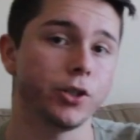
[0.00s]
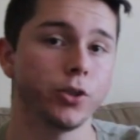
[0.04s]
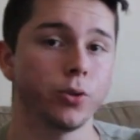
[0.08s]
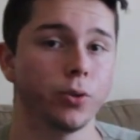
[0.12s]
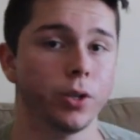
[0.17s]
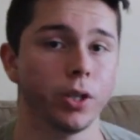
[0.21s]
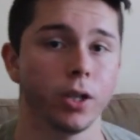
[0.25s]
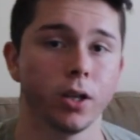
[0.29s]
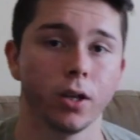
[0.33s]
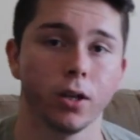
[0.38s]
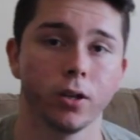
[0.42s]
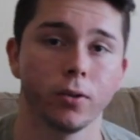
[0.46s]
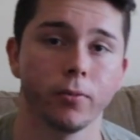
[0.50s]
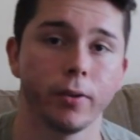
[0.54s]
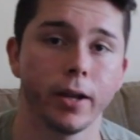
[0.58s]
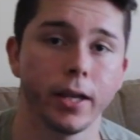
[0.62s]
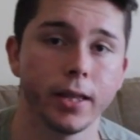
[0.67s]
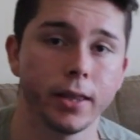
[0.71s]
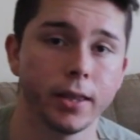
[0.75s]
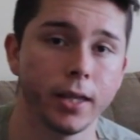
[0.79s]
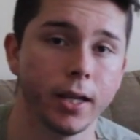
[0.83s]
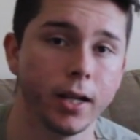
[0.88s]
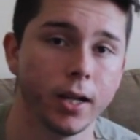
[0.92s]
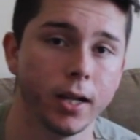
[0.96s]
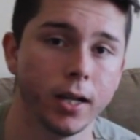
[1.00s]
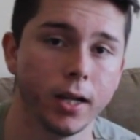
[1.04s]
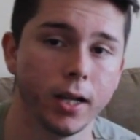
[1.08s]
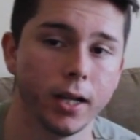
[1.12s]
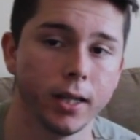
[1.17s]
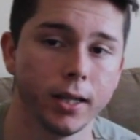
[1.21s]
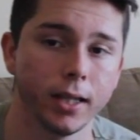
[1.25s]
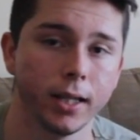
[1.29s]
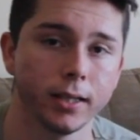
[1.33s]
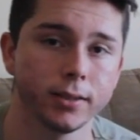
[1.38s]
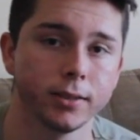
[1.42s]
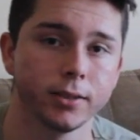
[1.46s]
shooting on right there,
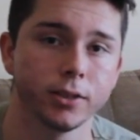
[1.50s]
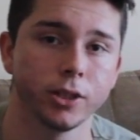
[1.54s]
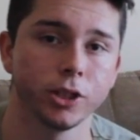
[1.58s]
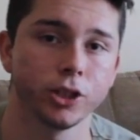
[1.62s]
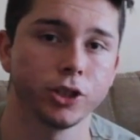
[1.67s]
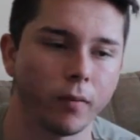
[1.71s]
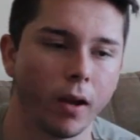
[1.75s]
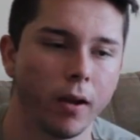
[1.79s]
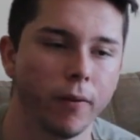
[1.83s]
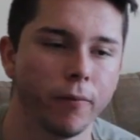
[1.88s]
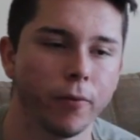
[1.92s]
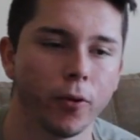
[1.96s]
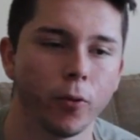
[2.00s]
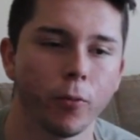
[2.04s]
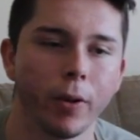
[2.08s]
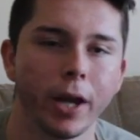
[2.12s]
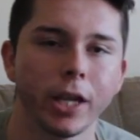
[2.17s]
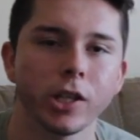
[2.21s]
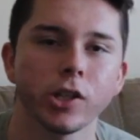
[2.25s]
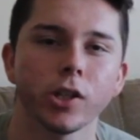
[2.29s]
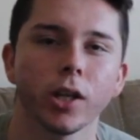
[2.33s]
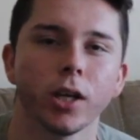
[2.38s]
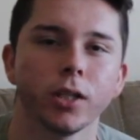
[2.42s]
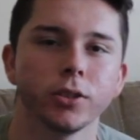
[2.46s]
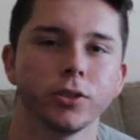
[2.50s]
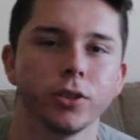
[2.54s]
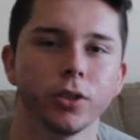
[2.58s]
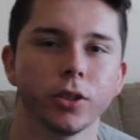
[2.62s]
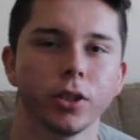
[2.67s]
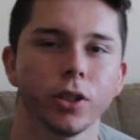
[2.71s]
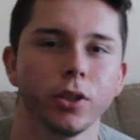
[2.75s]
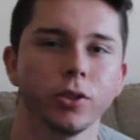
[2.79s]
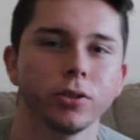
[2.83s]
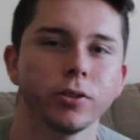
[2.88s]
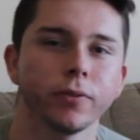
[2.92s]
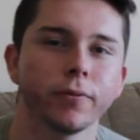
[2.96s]
and that's just for wide shots. You
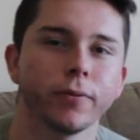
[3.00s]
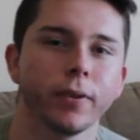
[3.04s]
can use